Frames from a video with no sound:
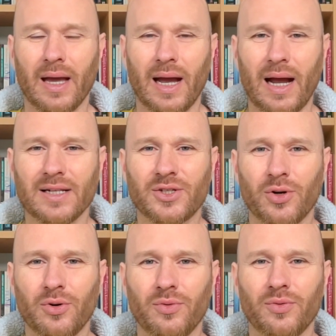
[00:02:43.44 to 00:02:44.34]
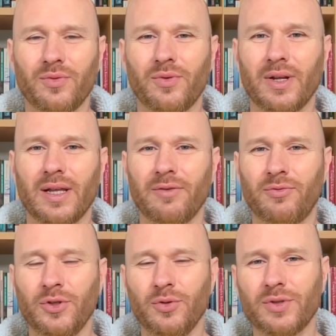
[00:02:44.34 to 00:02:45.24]
And so
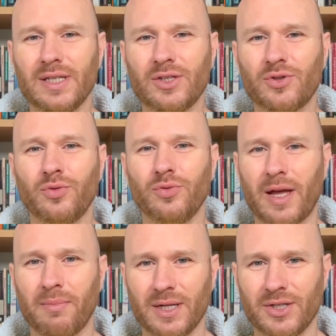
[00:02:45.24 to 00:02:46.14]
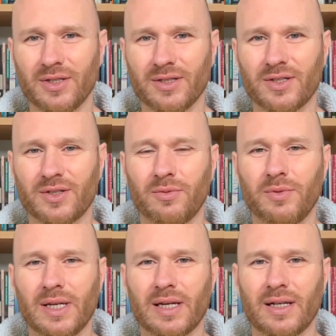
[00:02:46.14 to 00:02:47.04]
if we use these two dimensions,
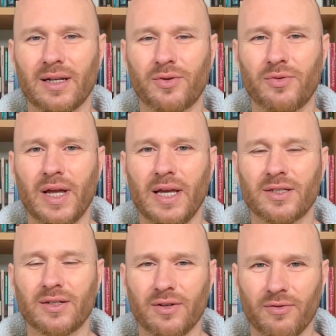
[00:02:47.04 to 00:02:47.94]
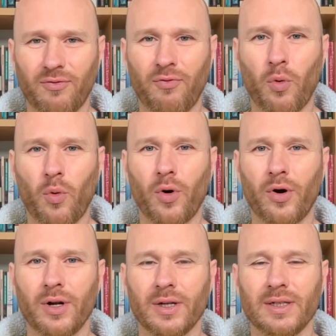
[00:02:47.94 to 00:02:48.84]
we can create
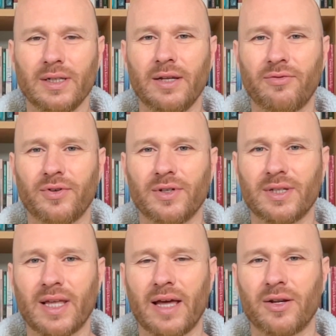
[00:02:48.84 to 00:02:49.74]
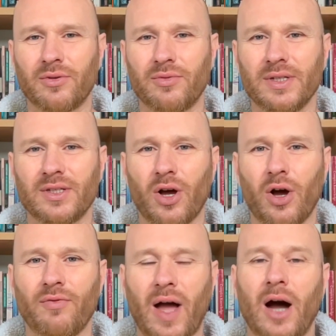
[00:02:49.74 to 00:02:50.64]
4 different categories
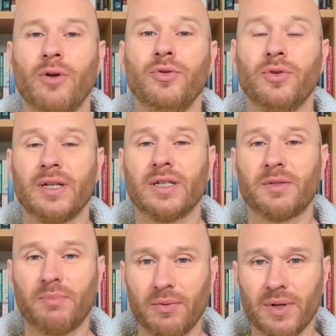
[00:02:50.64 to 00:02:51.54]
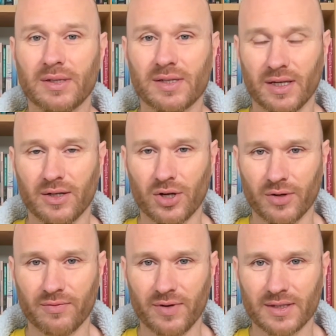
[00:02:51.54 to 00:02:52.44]
of how you can experience inner
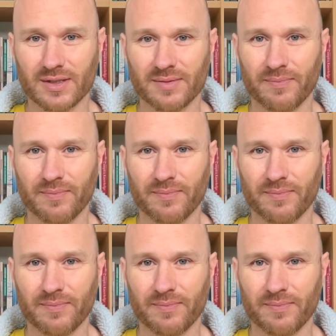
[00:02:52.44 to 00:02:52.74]
conflict.